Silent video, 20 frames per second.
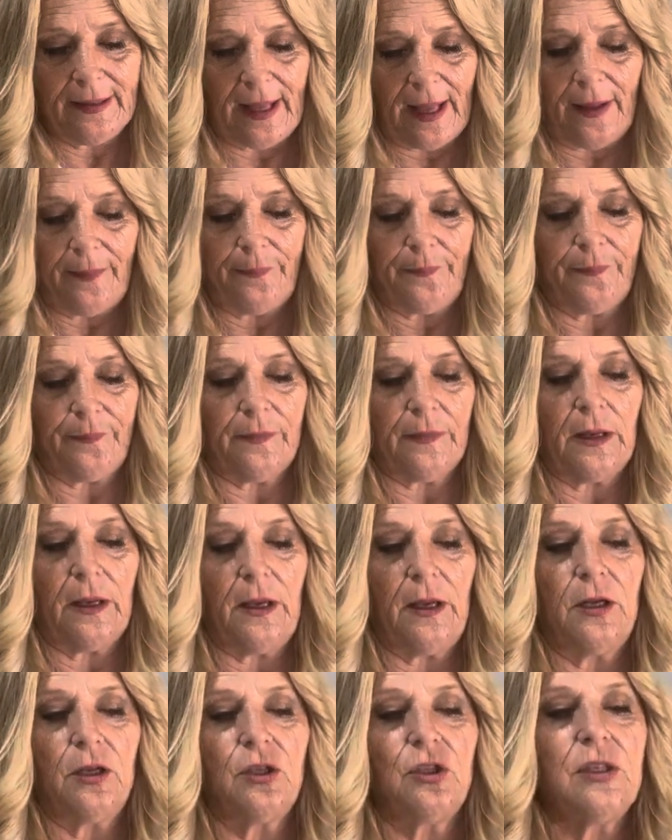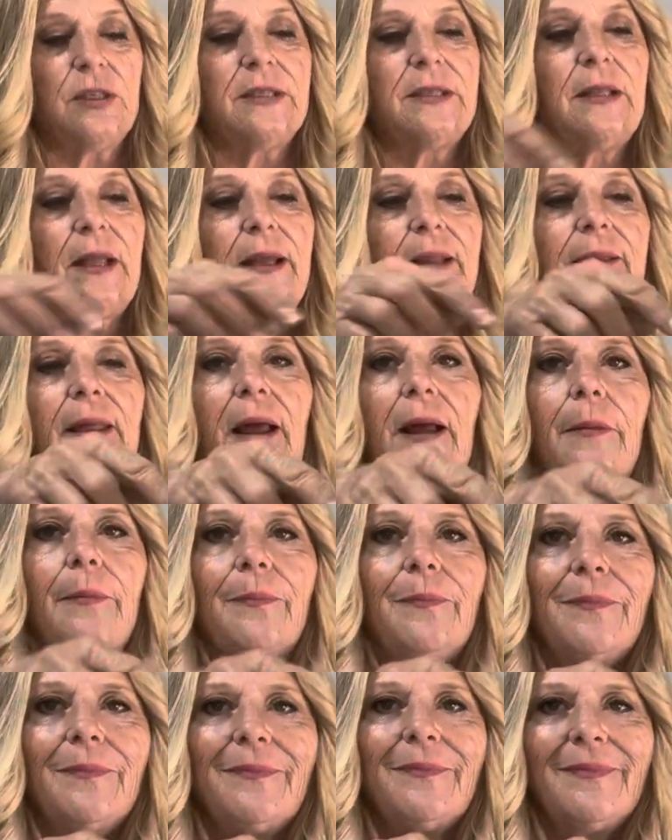that, just like that.
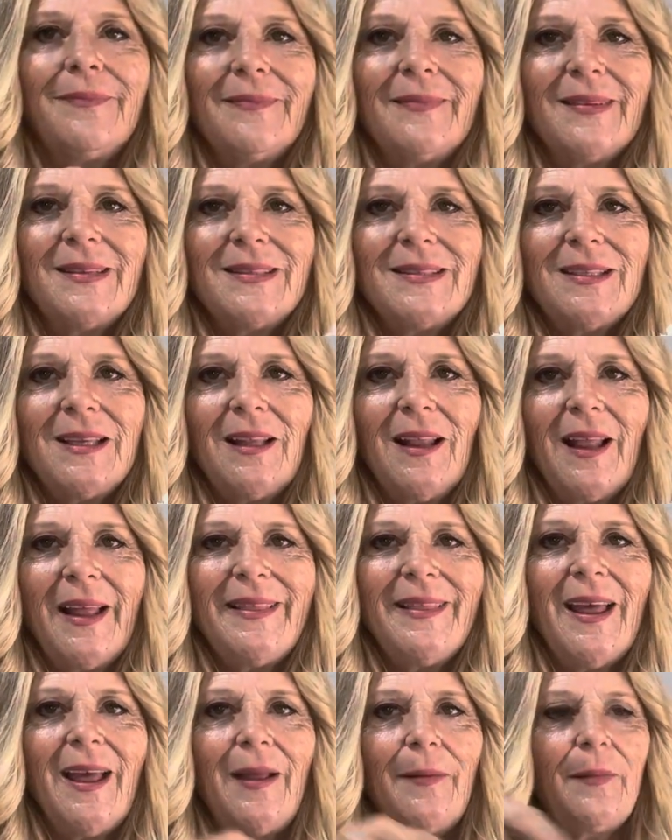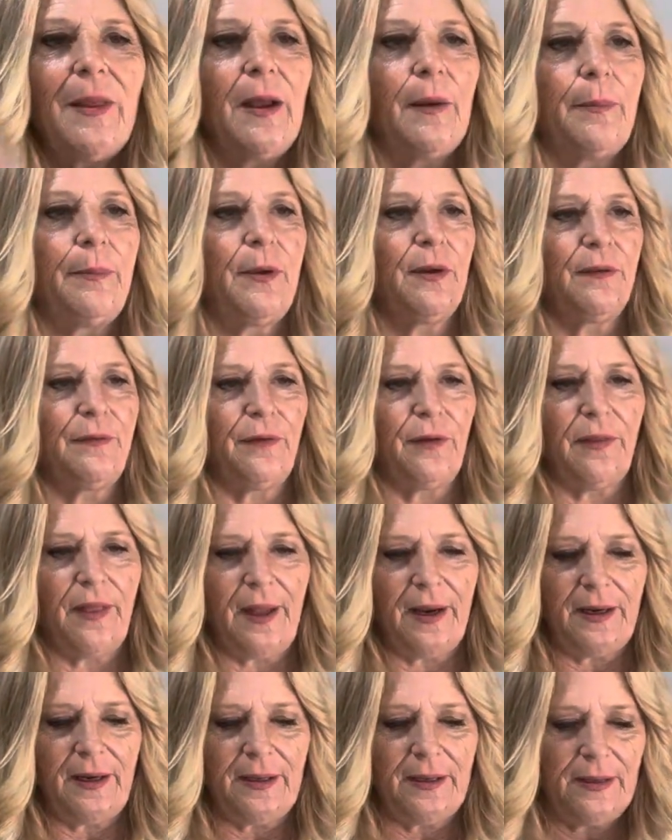You like that? How beautiful
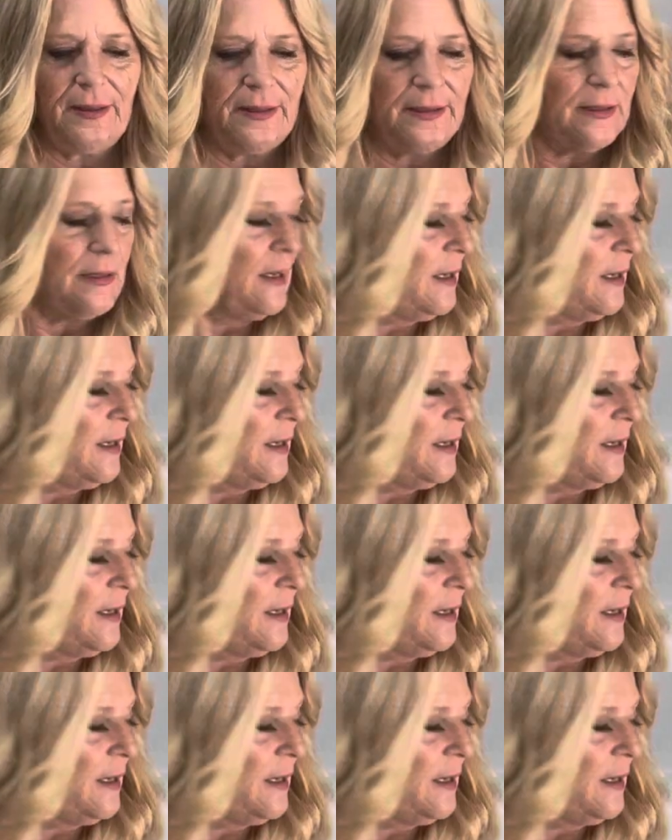that is?